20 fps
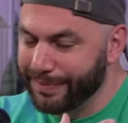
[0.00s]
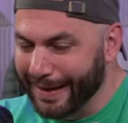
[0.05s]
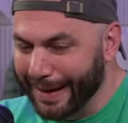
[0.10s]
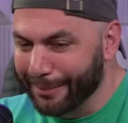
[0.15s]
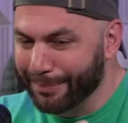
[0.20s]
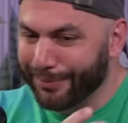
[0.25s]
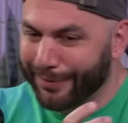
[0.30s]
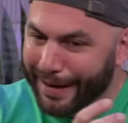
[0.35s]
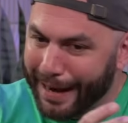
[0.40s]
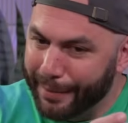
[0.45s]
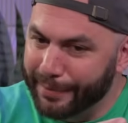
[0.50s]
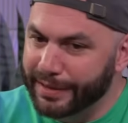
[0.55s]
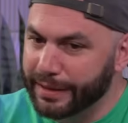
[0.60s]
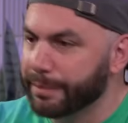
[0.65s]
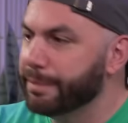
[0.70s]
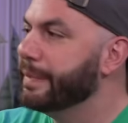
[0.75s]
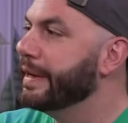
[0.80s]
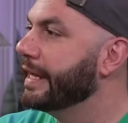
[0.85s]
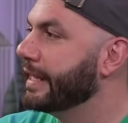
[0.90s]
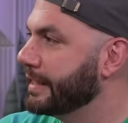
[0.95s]
probably the
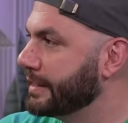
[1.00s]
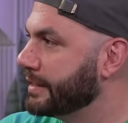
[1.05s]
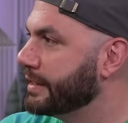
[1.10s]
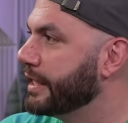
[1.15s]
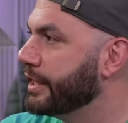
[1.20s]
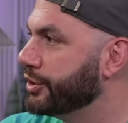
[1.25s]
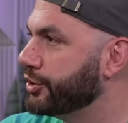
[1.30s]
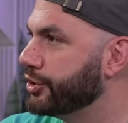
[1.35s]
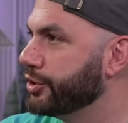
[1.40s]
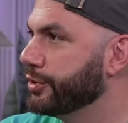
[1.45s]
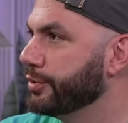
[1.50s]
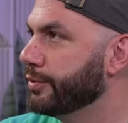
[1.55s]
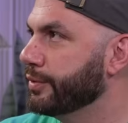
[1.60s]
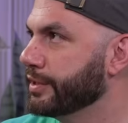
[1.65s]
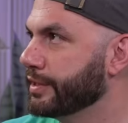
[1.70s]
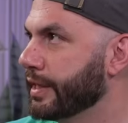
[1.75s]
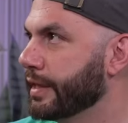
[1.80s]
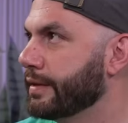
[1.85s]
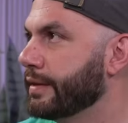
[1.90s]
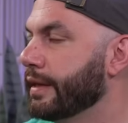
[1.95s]
biggest issue was
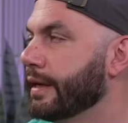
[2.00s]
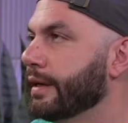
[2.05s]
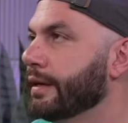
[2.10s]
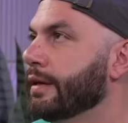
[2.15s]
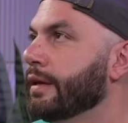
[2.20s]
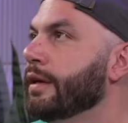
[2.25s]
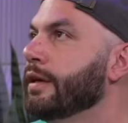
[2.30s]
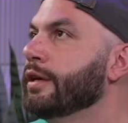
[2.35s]
I think